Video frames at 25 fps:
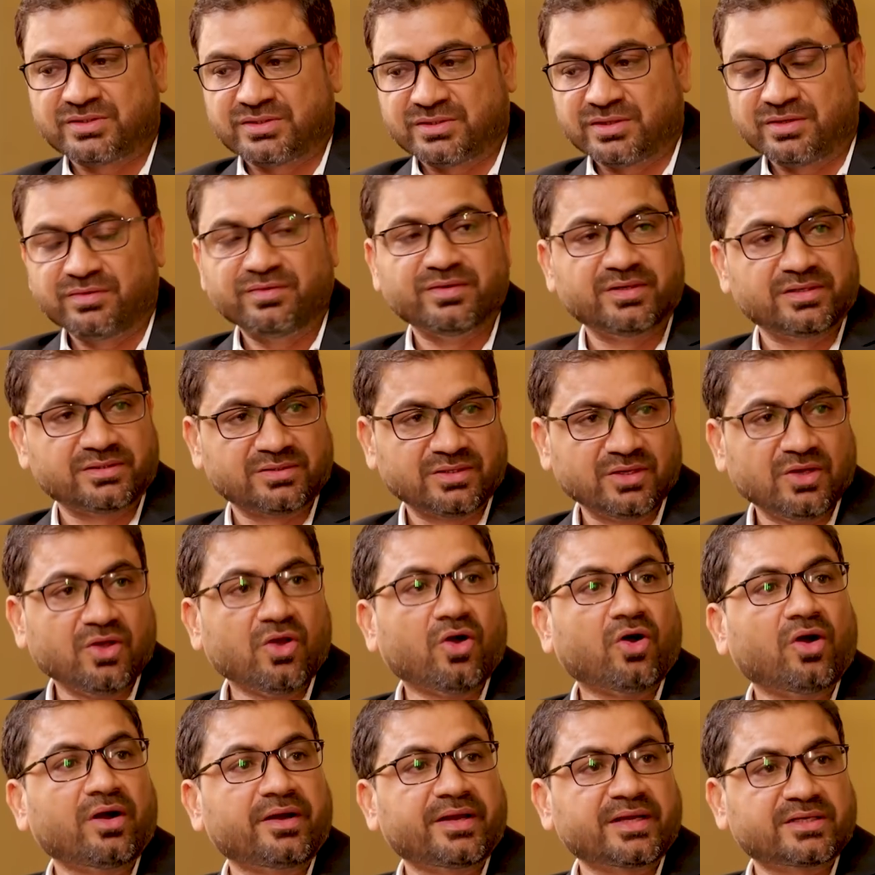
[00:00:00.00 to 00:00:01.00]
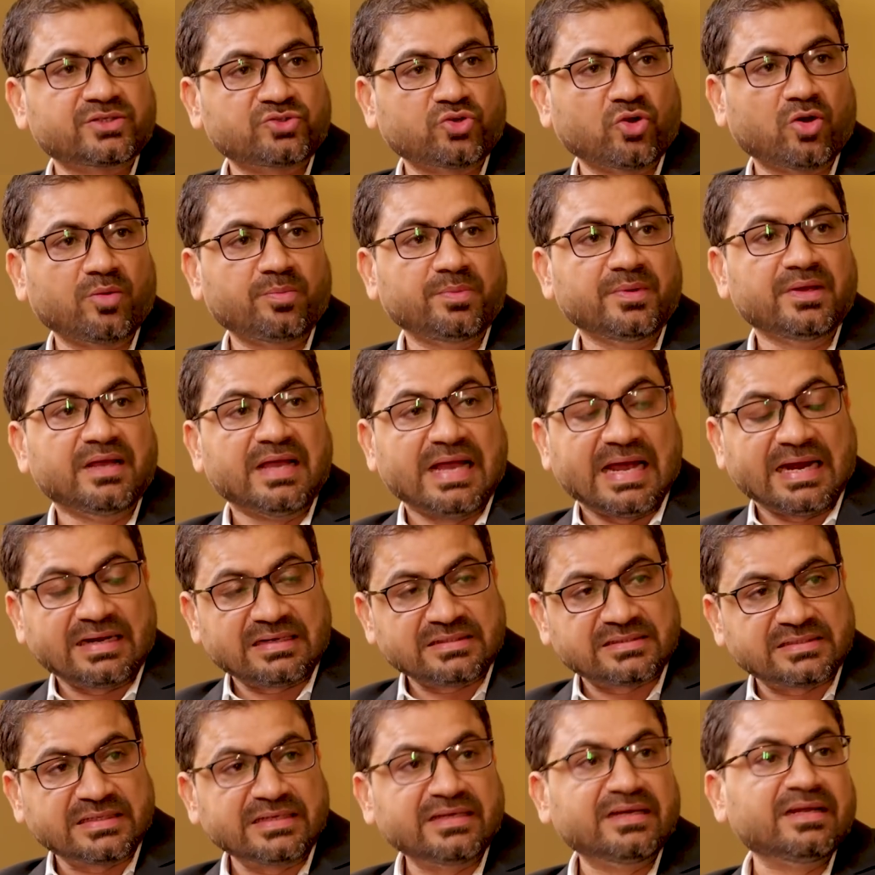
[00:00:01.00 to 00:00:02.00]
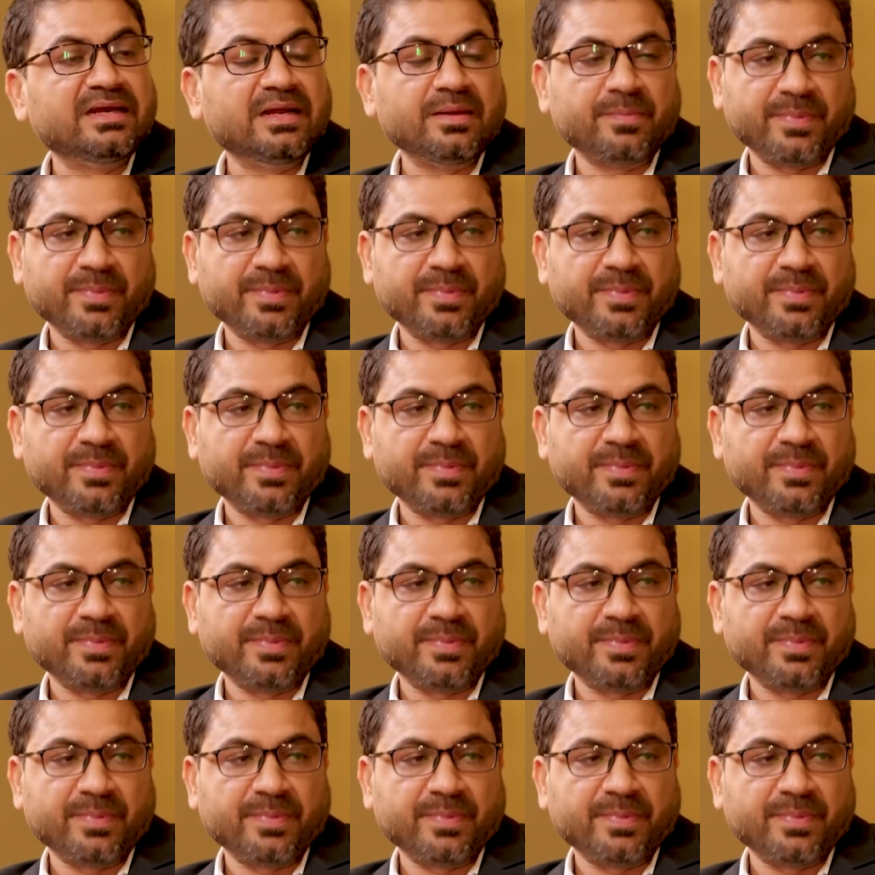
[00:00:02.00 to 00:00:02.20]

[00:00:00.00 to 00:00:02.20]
servers or desktop at a single